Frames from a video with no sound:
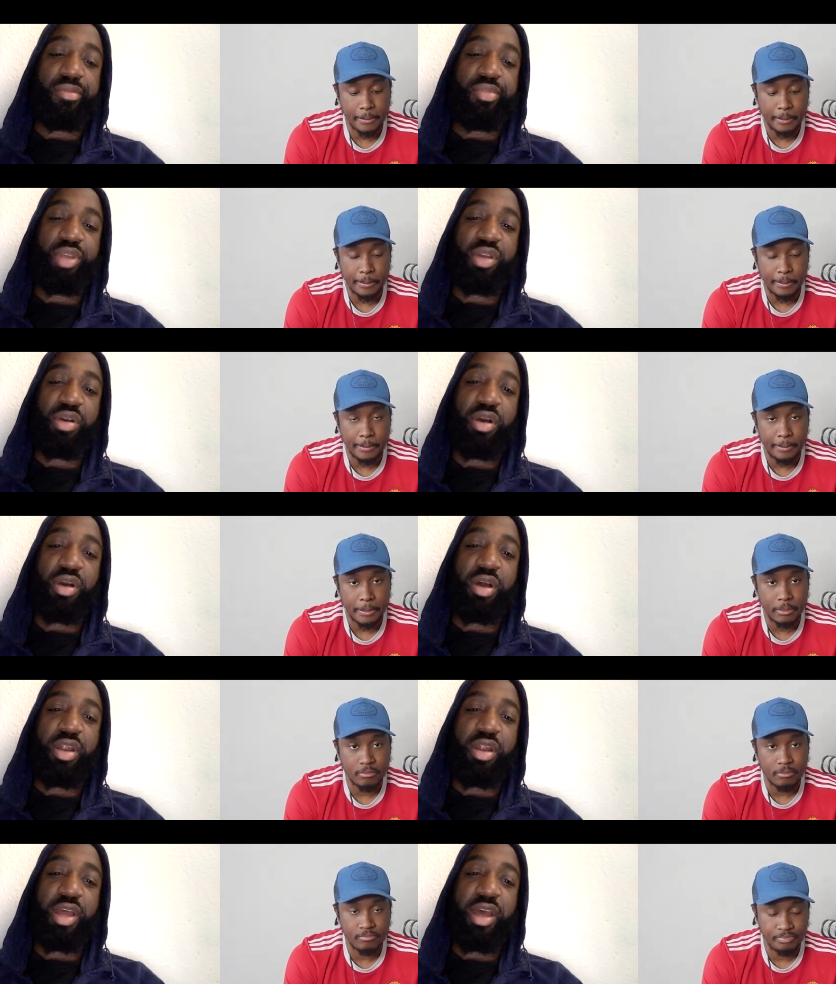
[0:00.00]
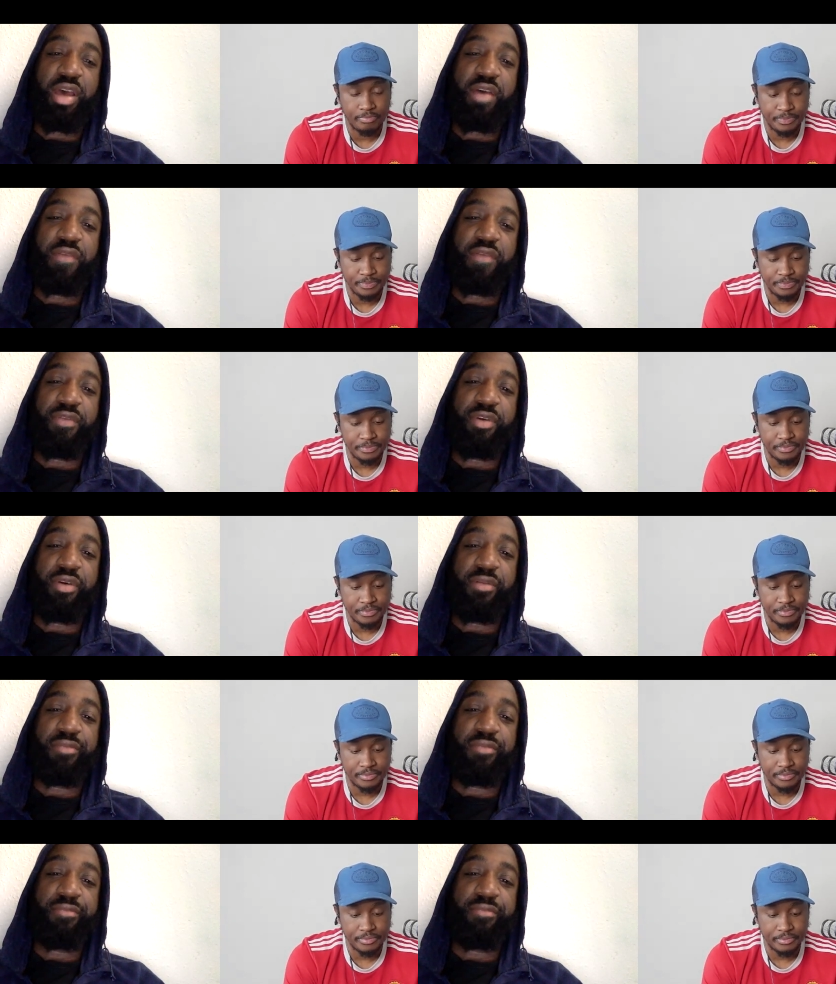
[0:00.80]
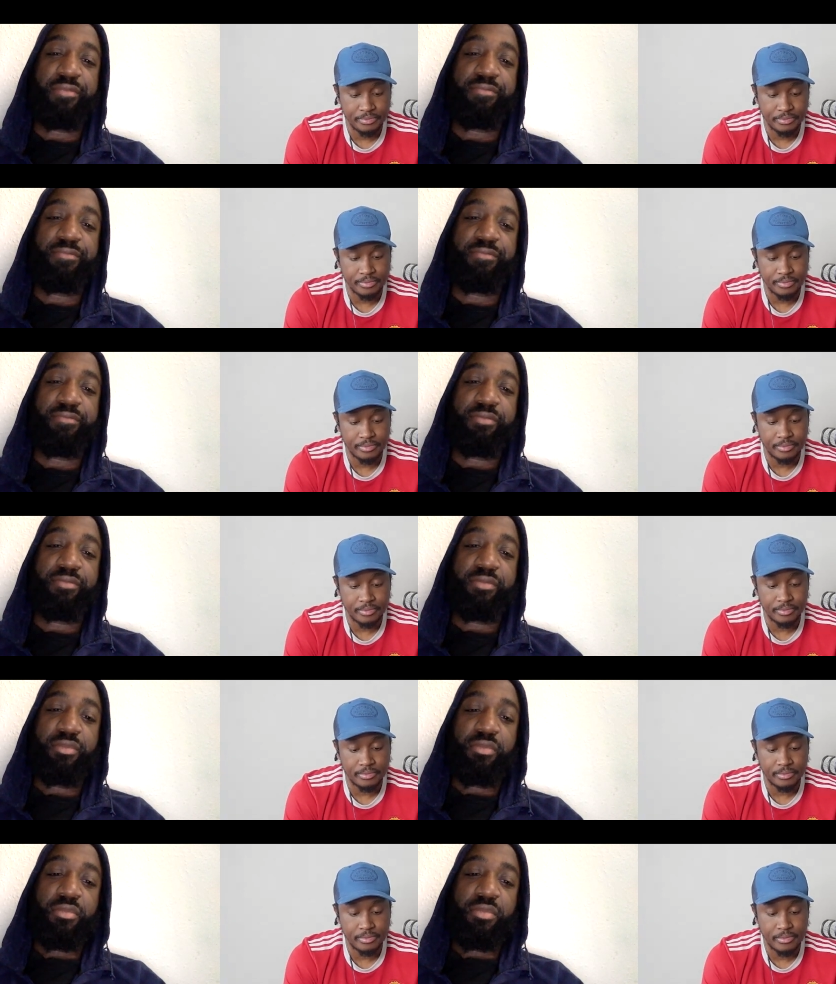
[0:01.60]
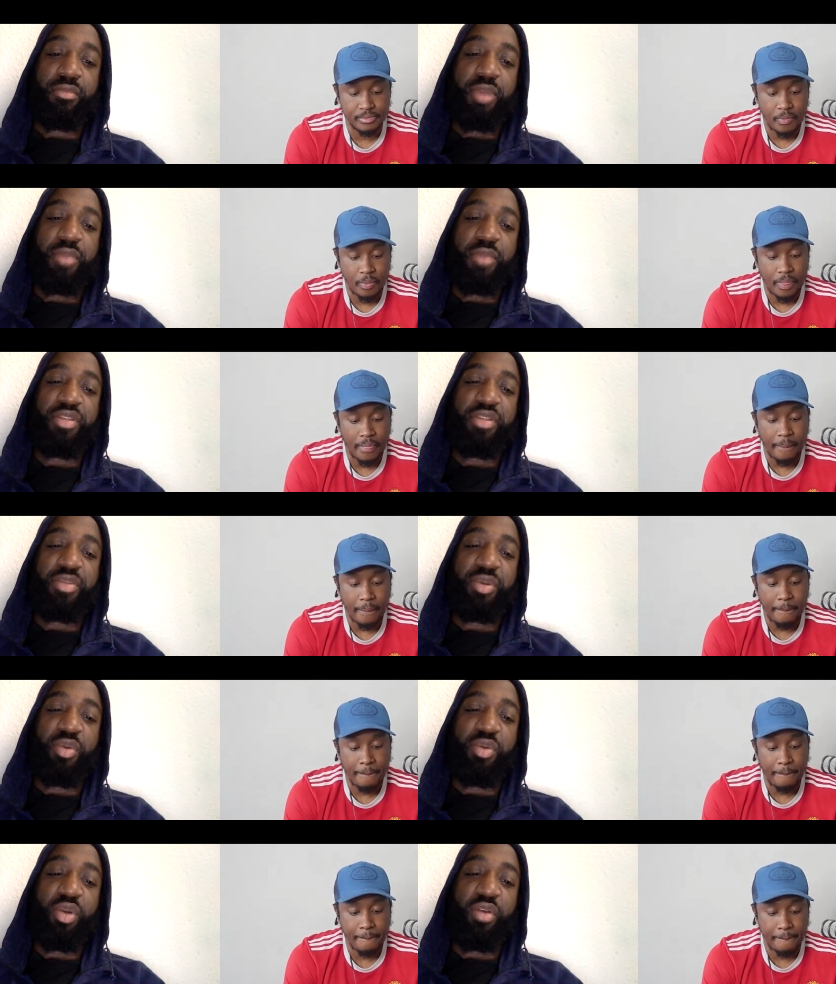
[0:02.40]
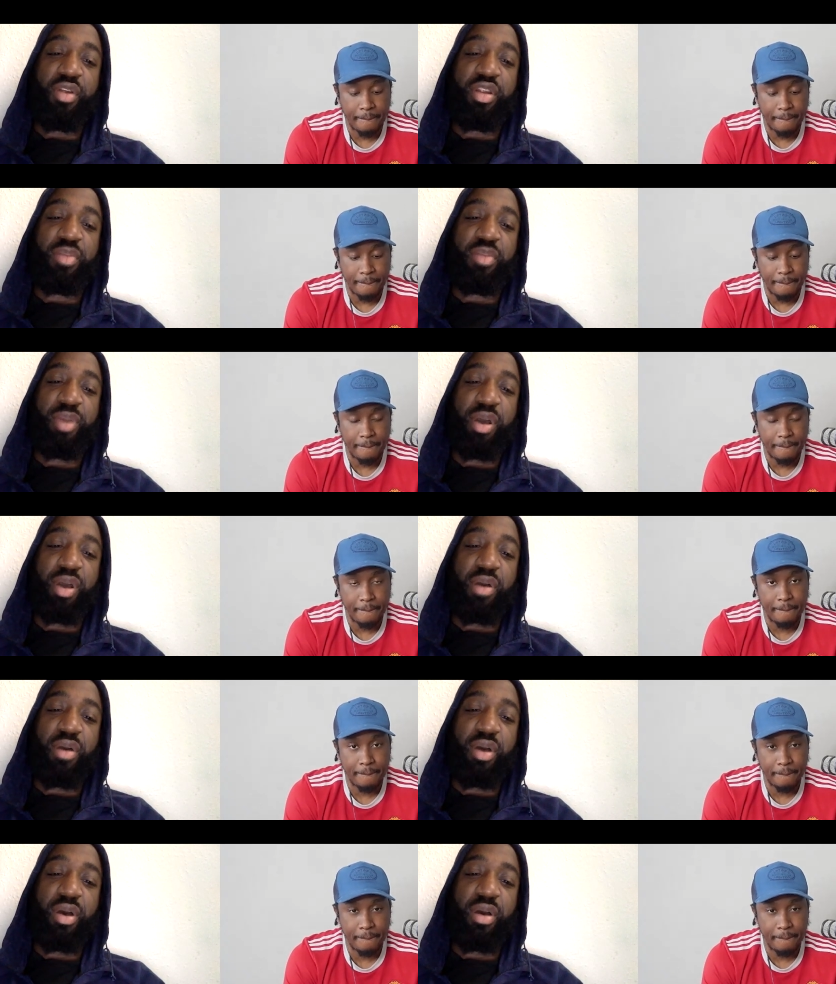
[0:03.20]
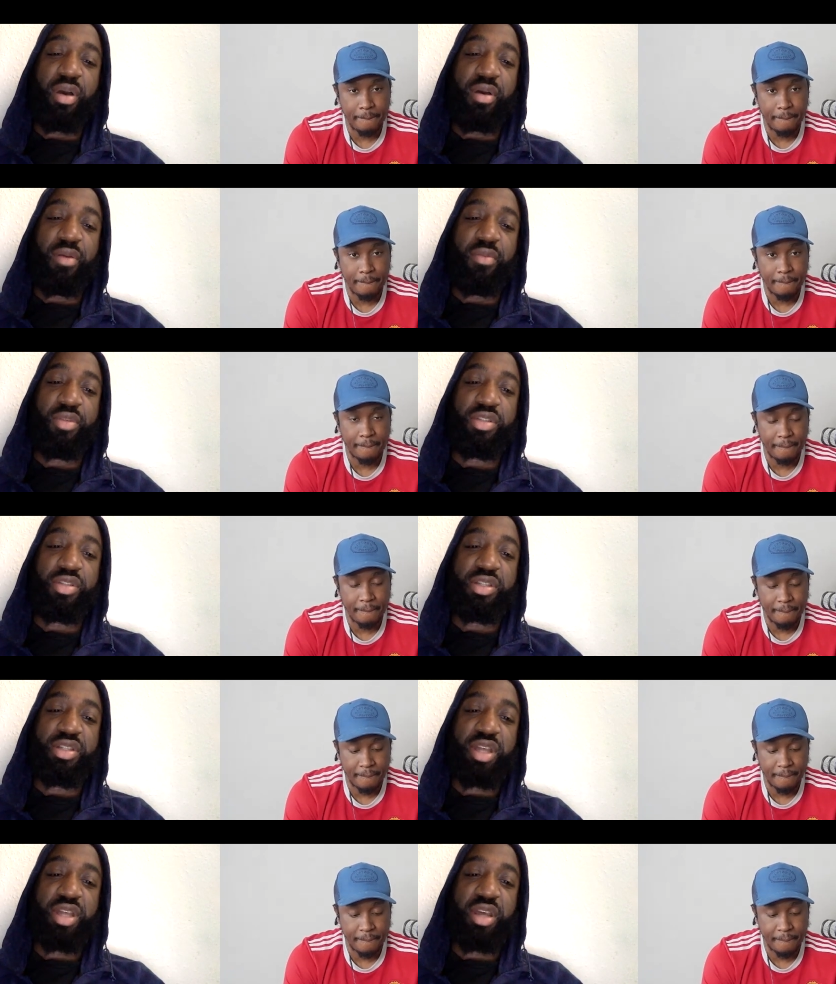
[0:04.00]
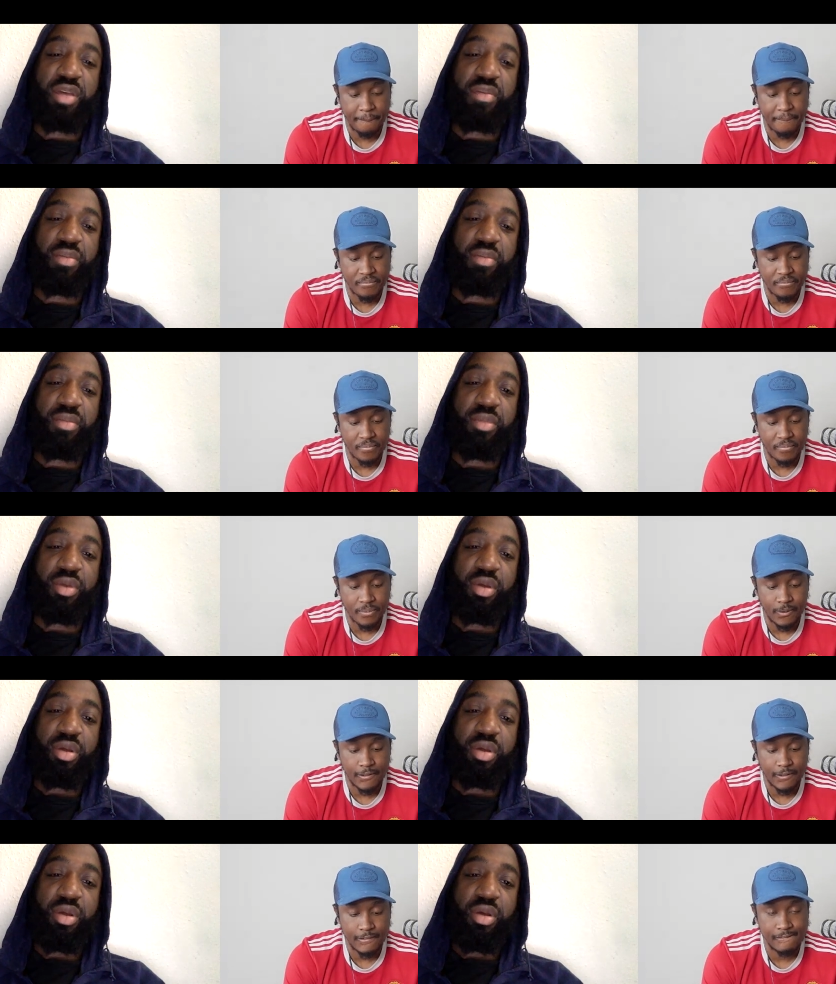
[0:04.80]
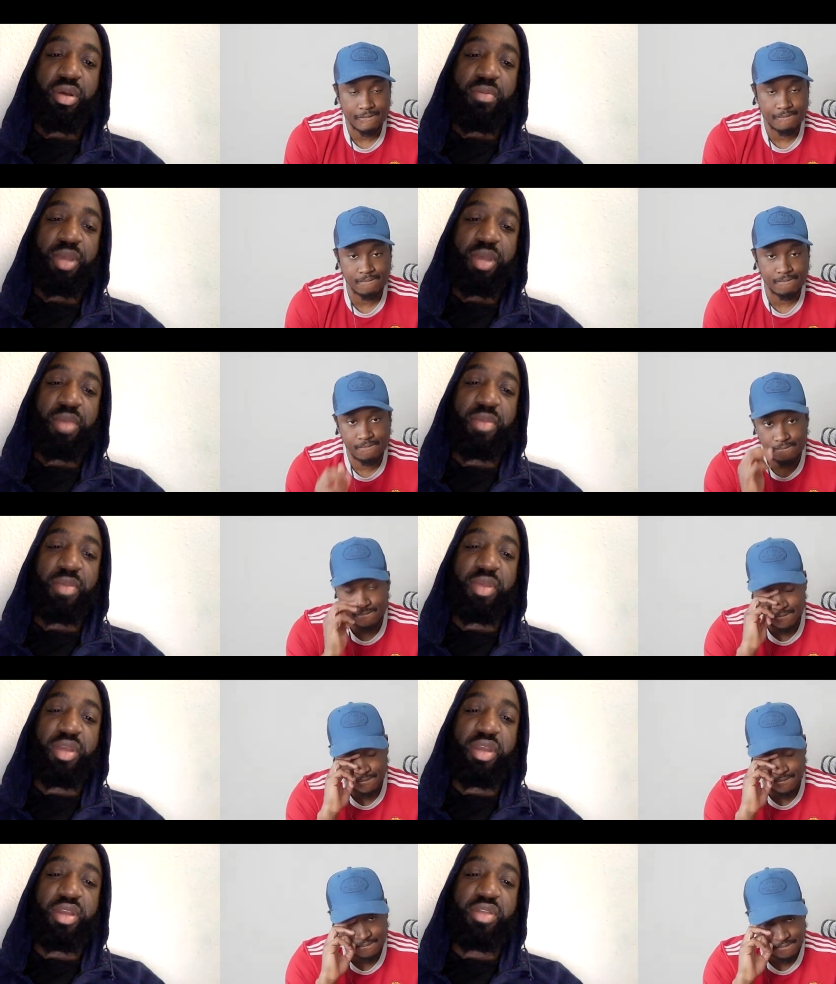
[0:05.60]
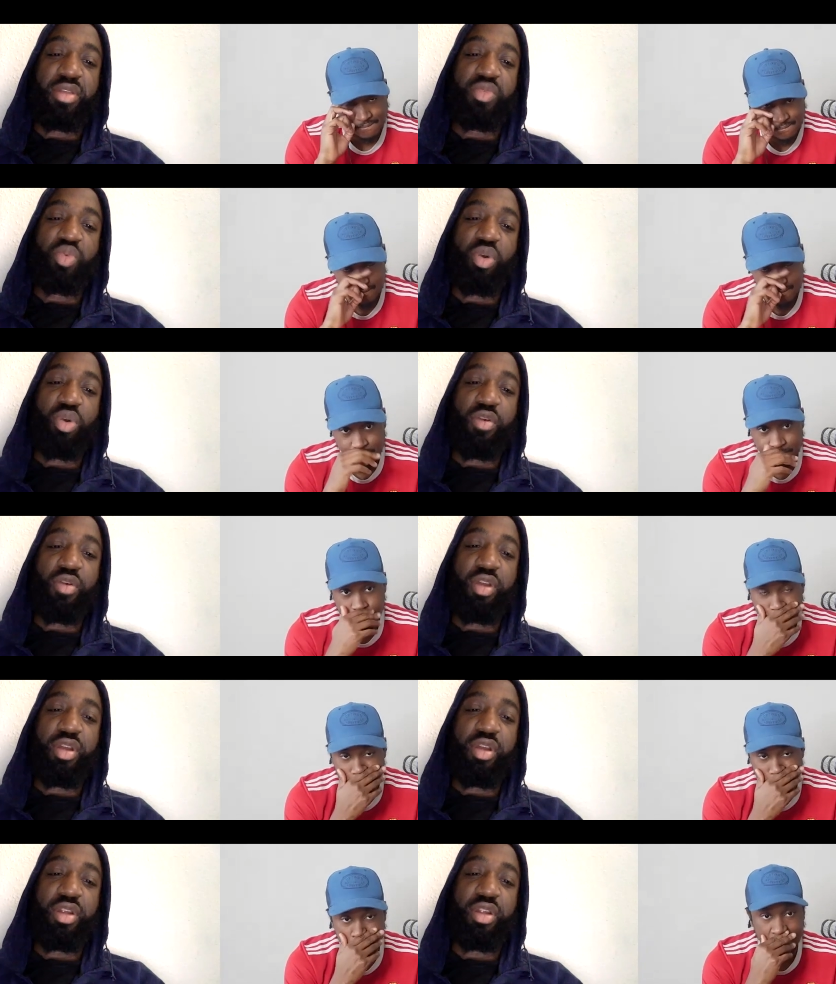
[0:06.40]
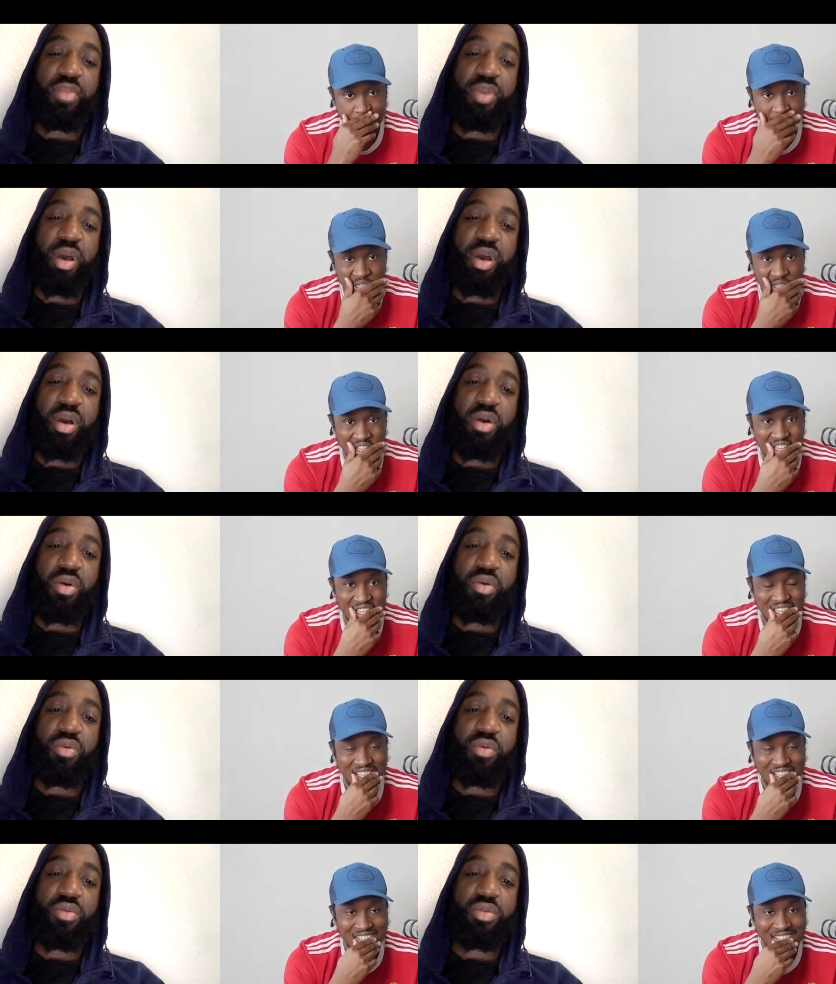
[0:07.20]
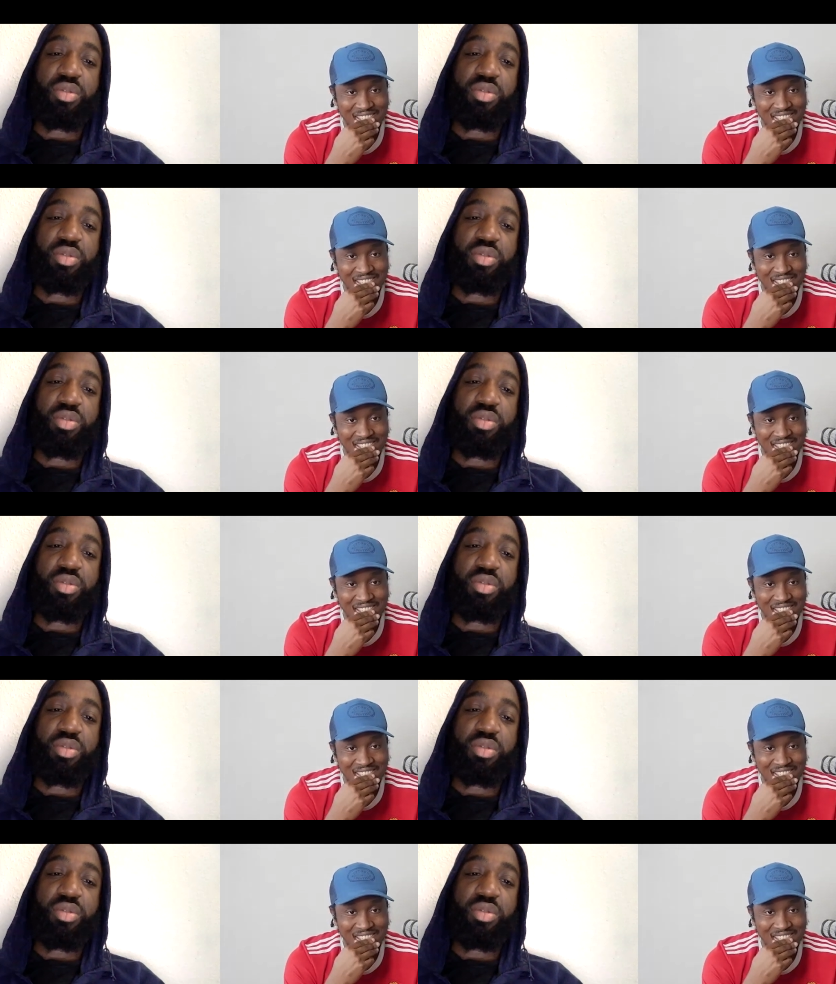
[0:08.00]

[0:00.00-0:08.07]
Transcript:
Speaker 1: we can't have. Um, Maybe he's a bit worried about um, what's his name, Maybe he's worried about